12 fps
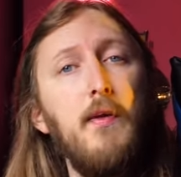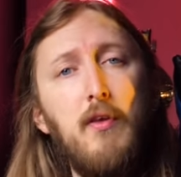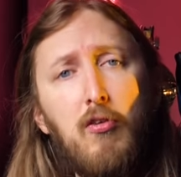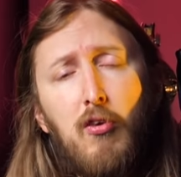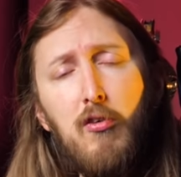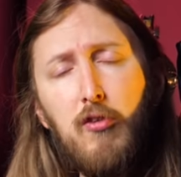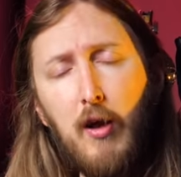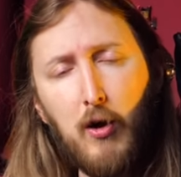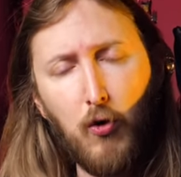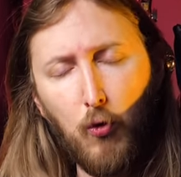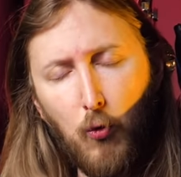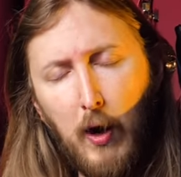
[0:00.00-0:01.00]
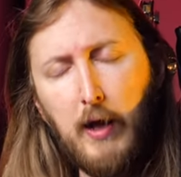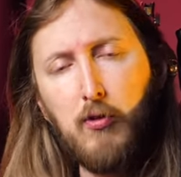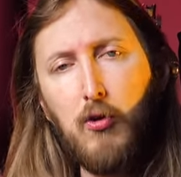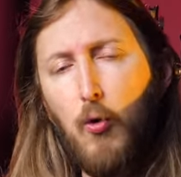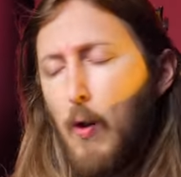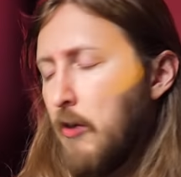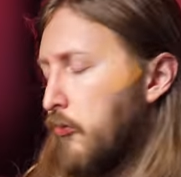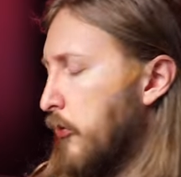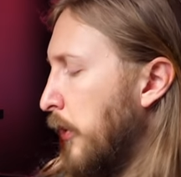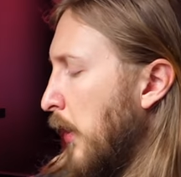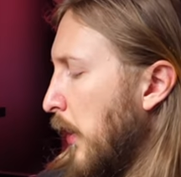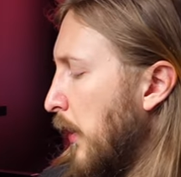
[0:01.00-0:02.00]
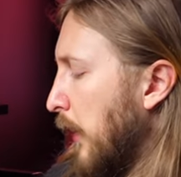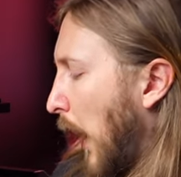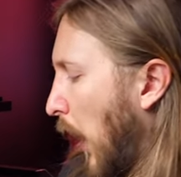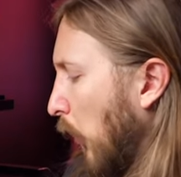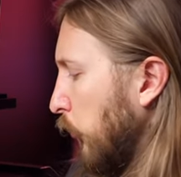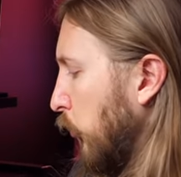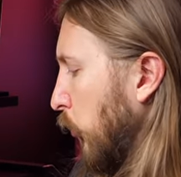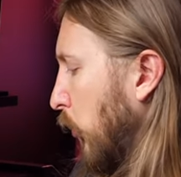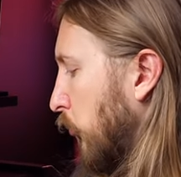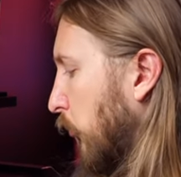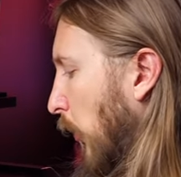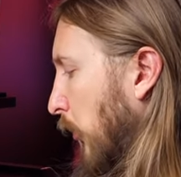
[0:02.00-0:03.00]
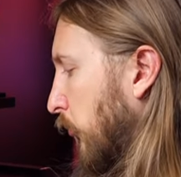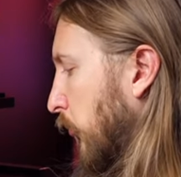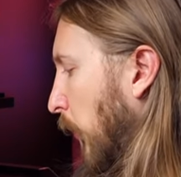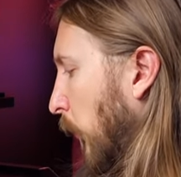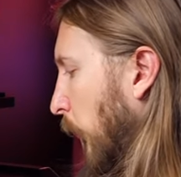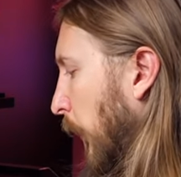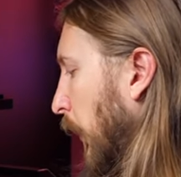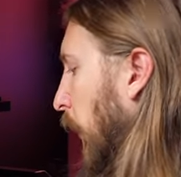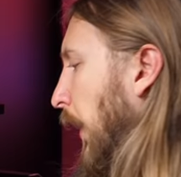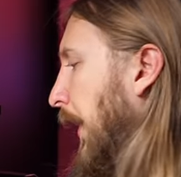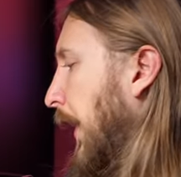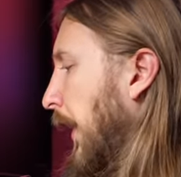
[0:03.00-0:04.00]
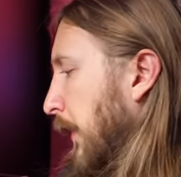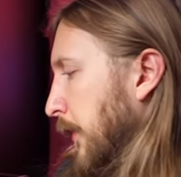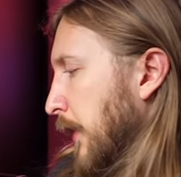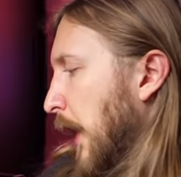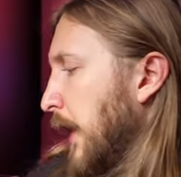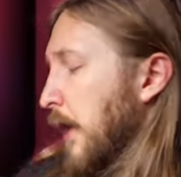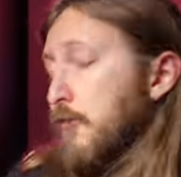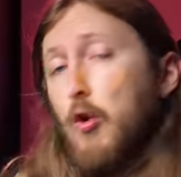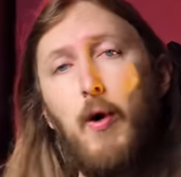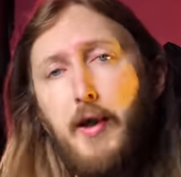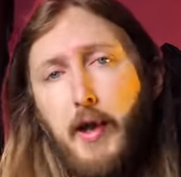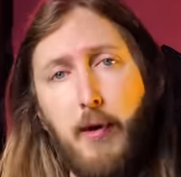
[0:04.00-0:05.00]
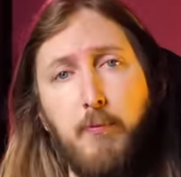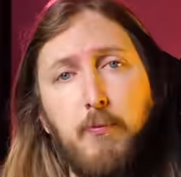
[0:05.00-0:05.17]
This is a great question. How do you start soloing? I have no idea.